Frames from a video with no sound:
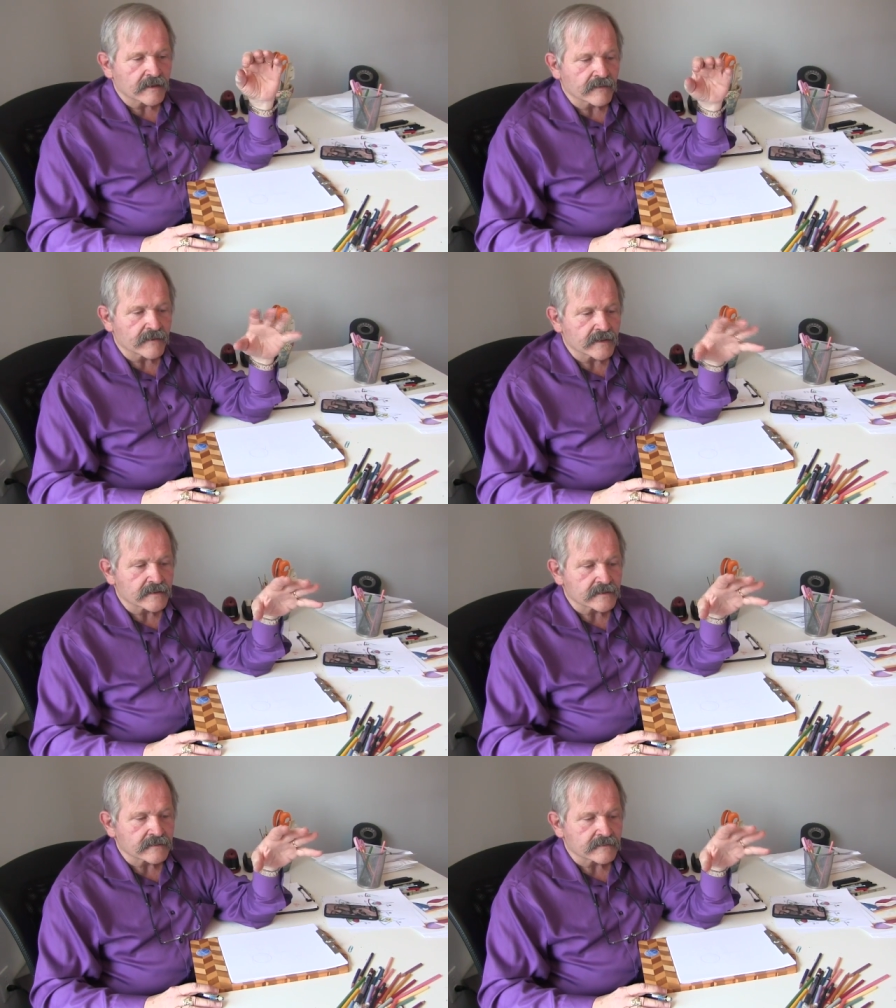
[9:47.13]
giving
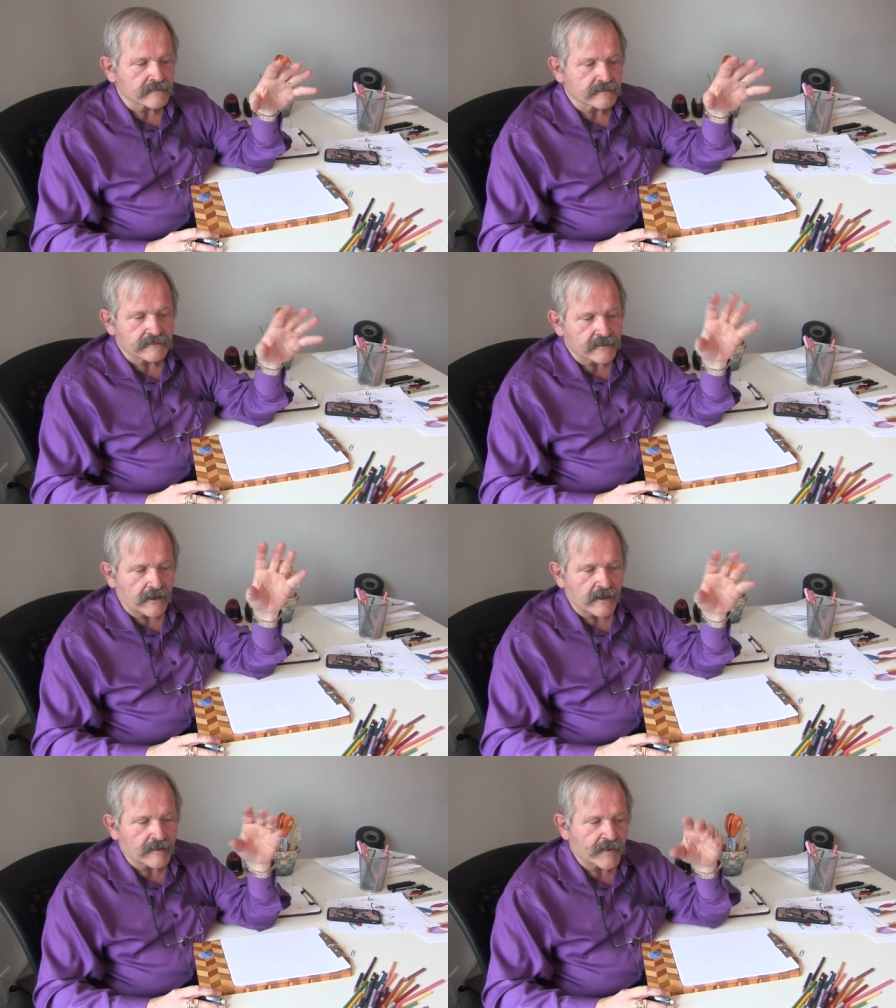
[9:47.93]
this
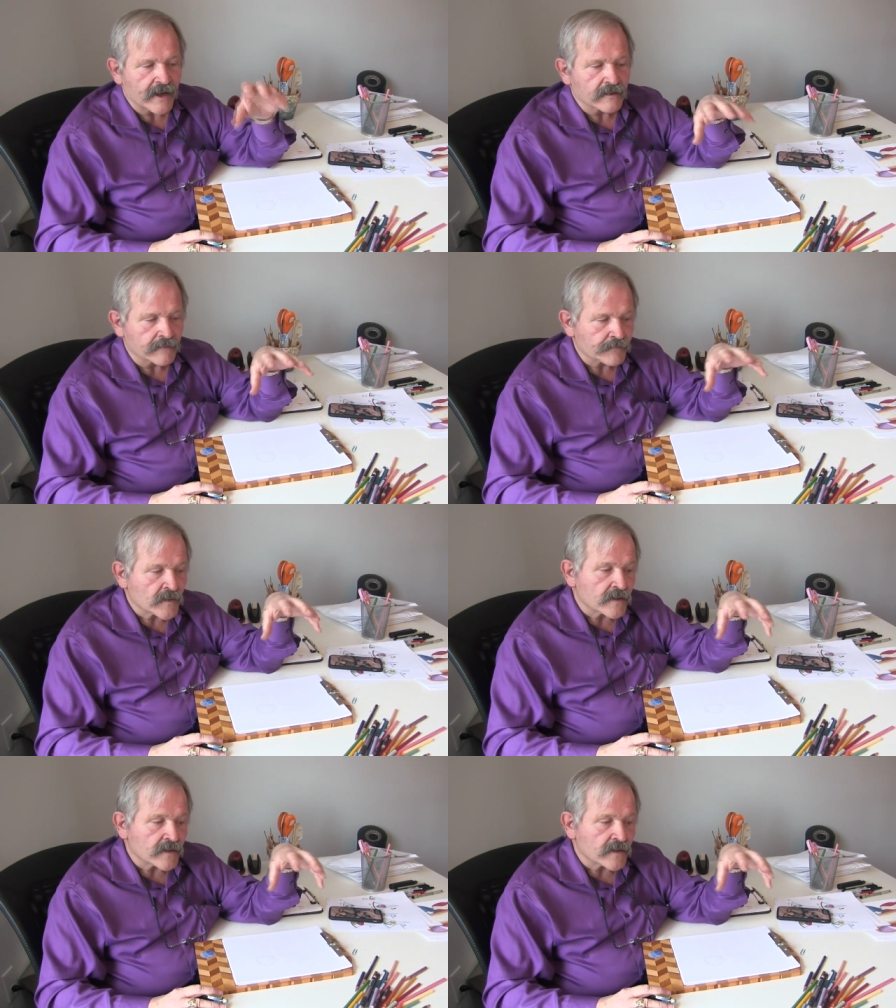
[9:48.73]
talk about